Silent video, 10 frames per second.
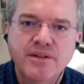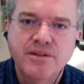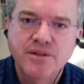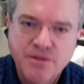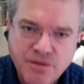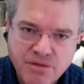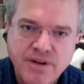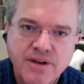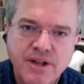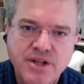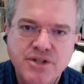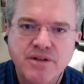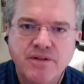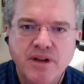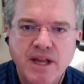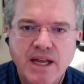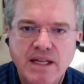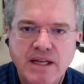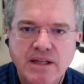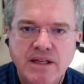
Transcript: is the true foundation of Arcadia.